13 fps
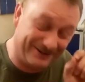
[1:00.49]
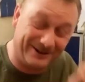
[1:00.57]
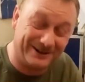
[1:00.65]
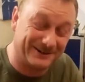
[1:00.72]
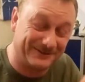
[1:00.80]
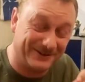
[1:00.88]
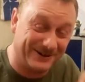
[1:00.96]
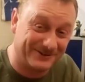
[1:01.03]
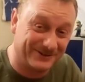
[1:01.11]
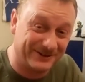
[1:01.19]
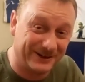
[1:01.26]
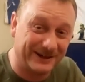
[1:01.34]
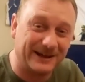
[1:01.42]
Kind of
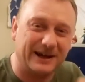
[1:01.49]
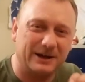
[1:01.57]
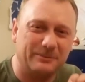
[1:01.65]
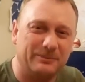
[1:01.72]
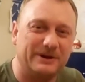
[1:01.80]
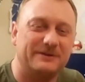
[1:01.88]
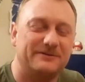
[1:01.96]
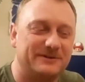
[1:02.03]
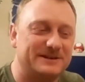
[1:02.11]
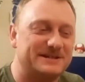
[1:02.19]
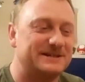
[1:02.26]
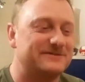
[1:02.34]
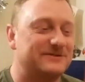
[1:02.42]
ironic and a bit
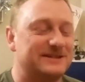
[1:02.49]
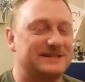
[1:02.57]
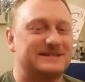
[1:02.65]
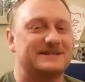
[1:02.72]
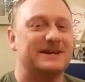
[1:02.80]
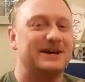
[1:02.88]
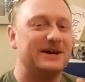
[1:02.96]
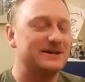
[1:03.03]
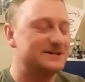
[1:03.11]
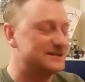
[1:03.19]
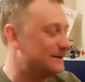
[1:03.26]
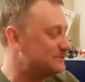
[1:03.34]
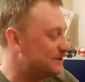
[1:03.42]
fitting for this
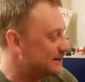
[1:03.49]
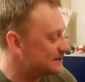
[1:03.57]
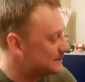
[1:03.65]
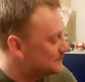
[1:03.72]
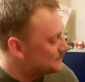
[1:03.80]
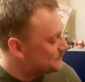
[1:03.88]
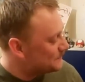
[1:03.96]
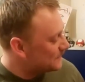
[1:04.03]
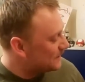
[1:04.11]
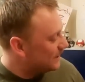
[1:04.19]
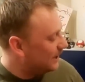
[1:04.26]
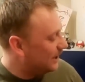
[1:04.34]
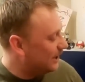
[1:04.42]
subject.
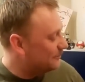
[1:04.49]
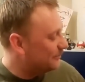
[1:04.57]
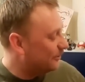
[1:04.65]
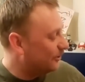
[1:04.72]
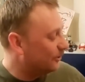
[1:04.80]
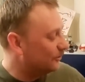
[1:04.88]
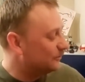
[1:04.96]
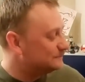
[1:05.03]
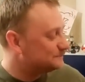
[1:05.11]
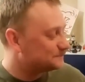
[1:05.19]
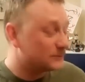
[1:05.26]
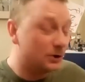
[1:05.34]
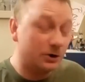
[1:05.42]

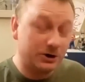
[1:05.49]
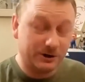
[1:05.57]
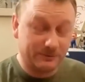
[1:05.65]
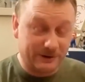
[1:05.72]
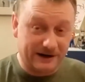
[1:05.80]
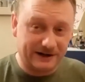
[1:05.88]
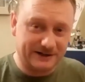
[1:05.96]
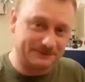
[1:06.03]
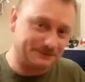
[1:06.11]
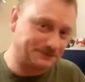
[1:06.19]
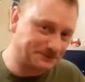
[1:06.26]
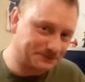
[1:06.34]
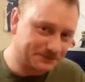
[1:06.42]
On looking
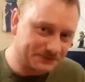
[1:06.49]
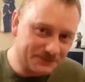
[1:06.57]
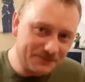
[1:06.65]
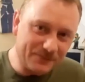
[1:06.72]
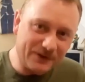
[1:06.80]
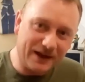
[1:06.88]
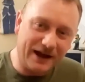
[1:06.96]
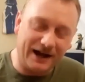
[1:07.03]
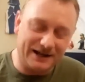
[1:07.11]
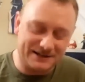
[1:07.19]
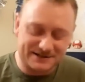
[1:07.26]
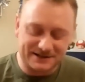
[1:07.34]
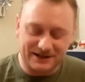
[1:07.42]
back
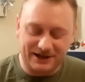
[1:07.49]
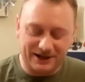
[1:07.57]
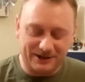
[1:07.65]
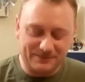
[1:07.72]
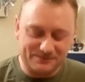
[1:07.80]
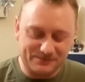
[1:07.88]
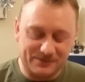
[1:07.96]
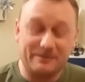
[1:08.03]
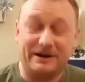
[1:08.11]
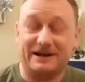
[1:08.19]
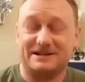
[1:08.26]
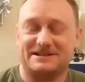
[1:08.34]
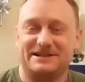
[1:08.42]
at the
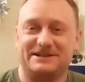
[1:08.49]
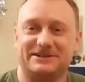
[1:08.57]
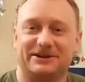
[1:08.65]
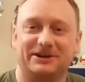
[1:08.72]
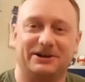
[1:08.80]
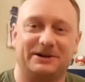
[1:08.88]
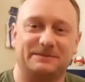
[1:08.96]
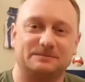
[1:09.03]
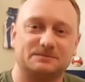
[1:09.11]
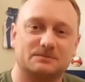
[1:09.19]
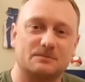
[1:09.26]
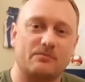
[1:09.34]
magazine that I